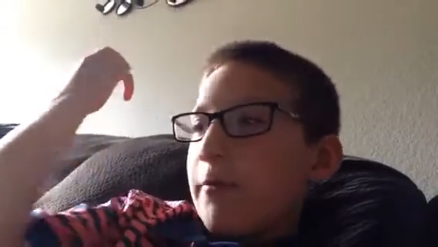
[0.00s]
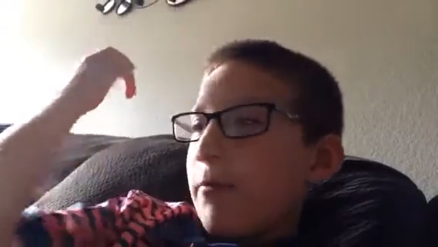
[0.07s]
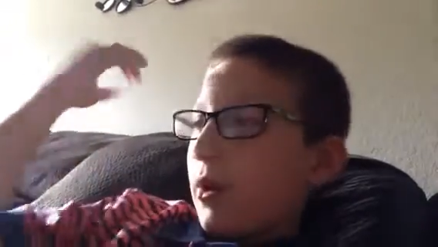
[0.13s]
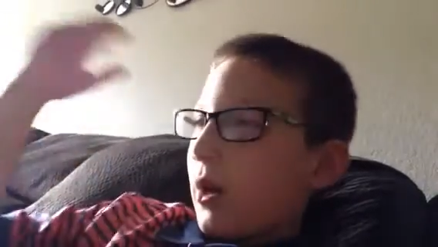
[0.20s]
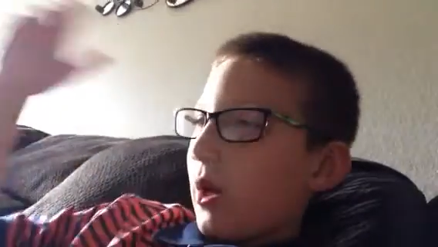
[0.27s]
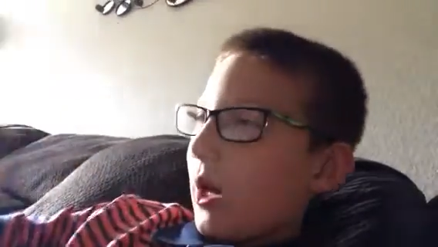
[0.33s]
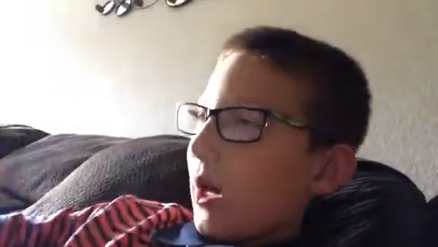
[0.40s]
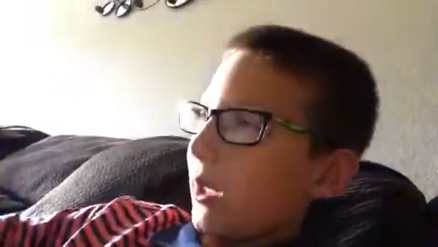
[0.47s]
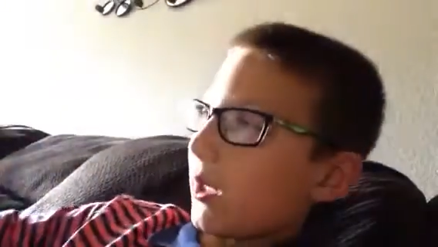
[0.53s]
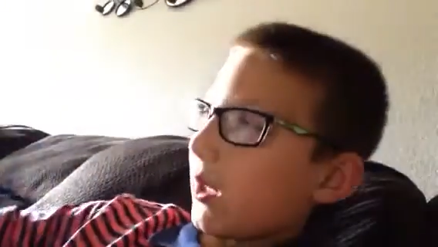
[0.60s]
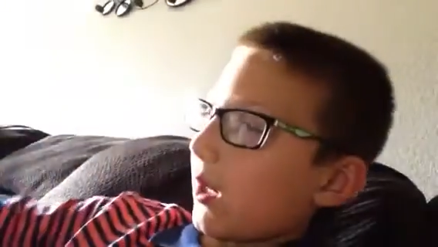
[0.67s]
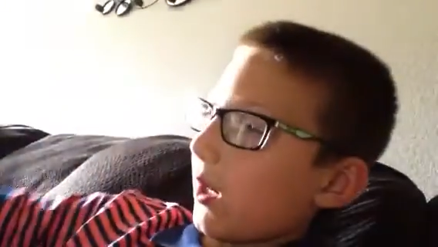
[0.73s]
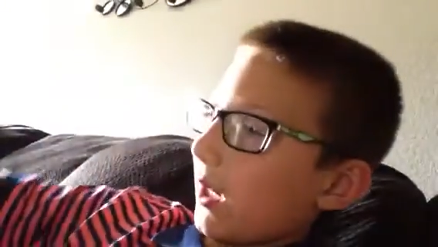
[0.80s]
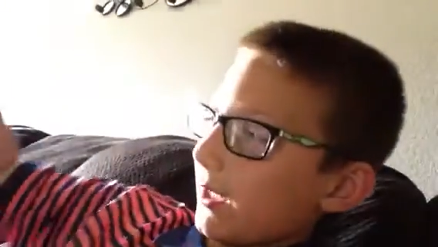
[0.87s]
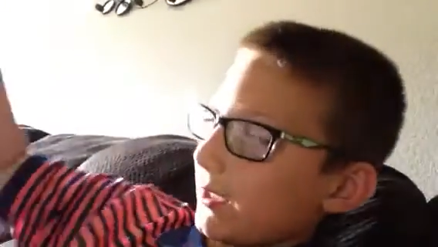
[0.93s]
but
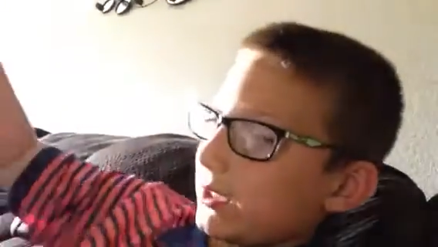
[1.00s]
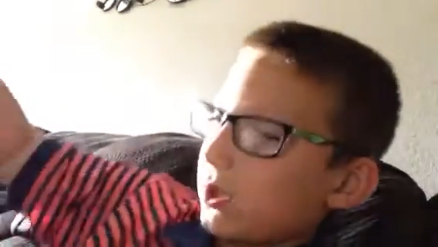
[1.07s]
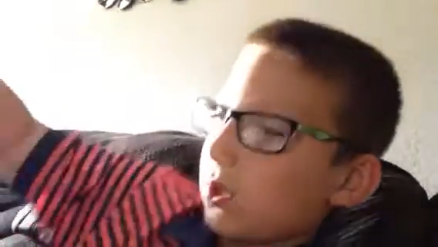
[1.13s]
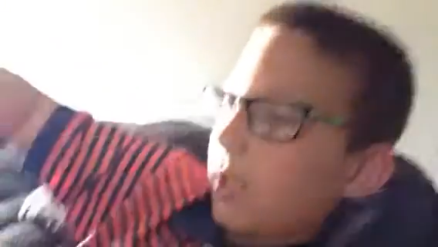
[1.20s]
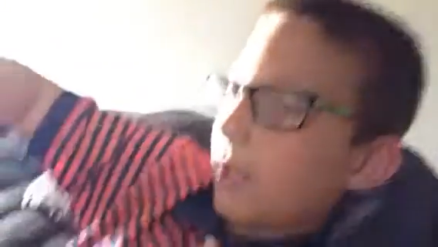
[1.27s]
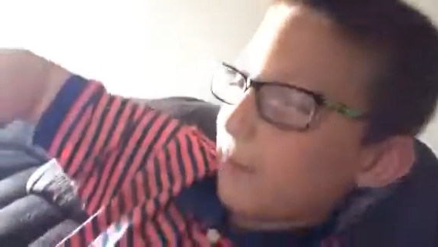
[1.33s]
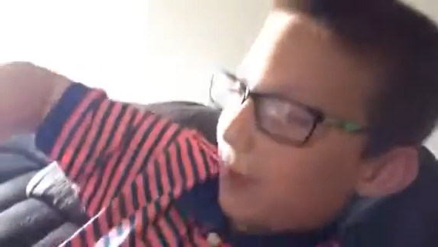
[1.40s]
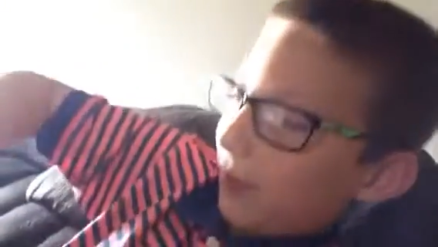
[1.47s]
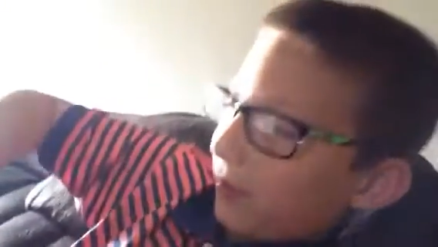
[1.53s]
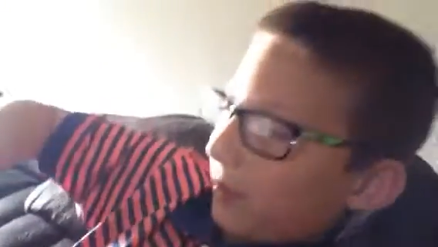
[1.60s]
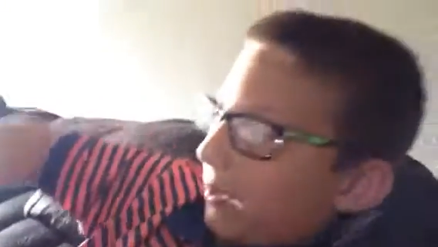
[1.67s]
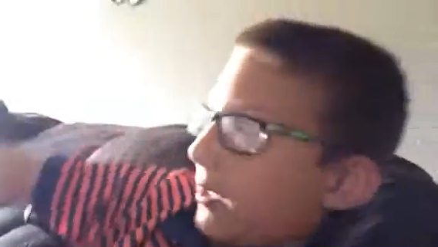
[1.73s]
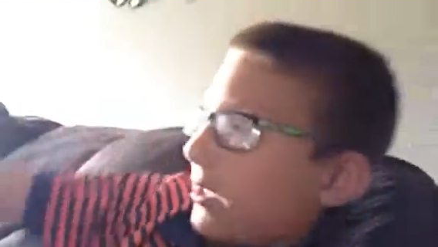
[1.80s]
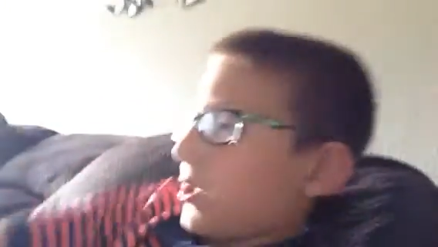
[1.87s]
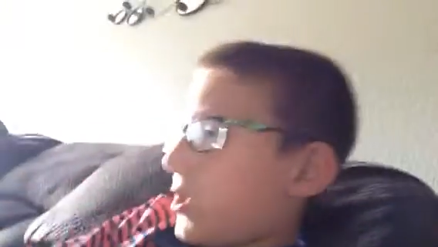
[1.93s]
I scraped my
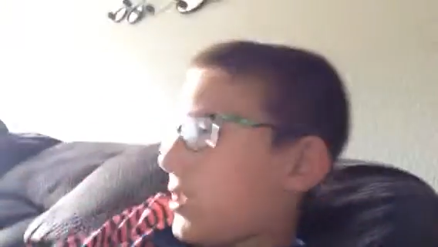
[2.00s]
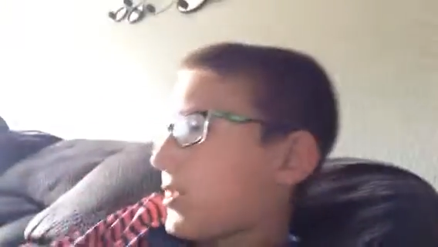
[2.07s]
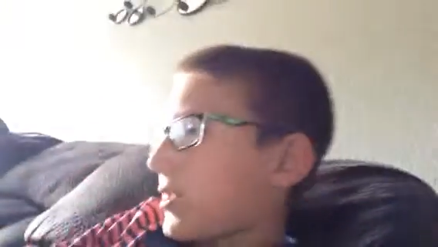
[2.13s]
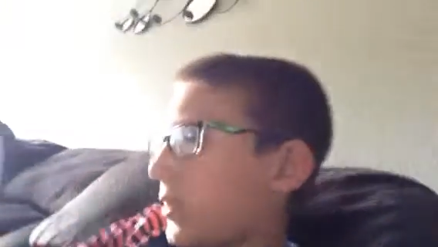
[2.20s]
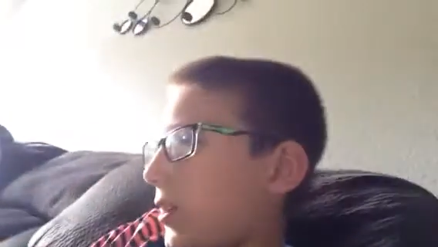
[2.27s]
leg just